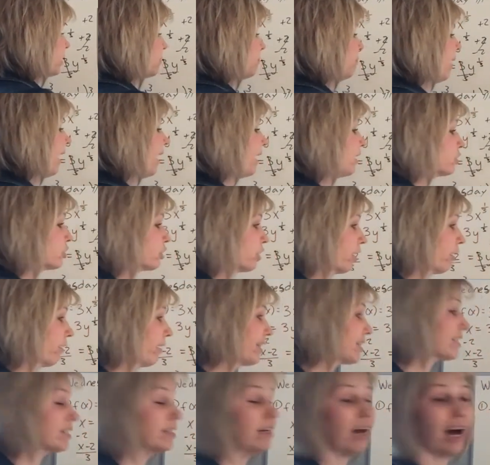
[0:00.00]
Make sure
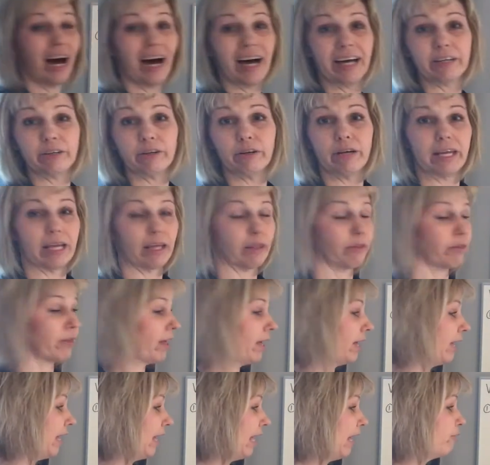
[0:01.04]
it's not underneath.
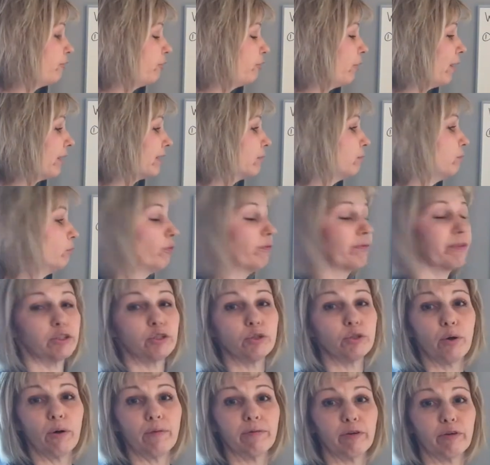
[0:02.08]
If you had to move the
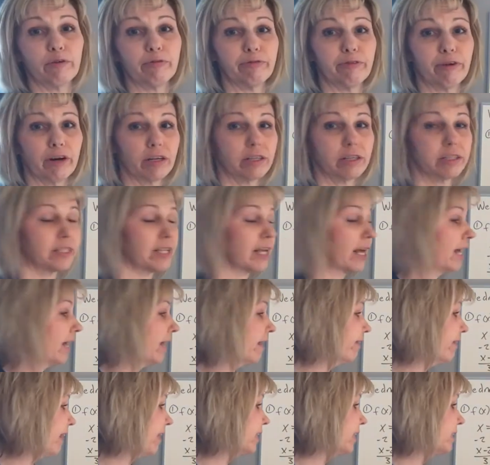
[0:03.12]
2 over first,
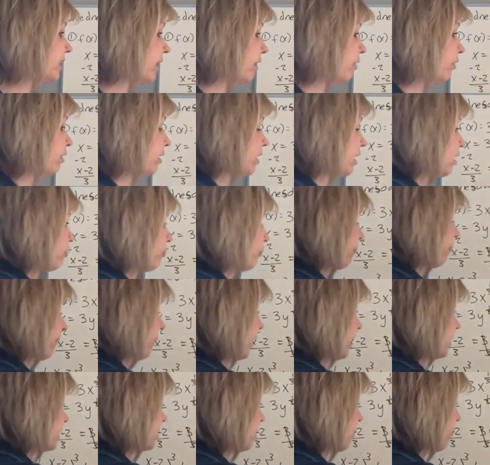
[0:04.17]
then it's underneath, but
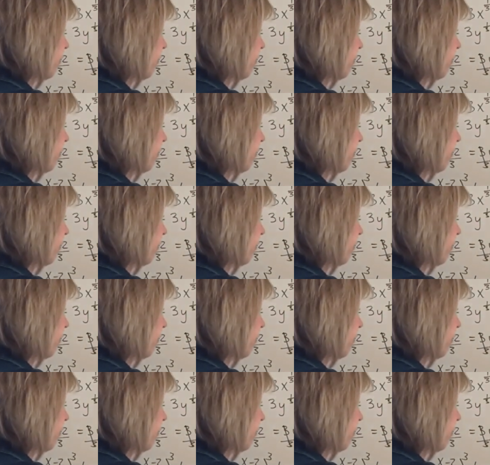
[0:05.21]
it's the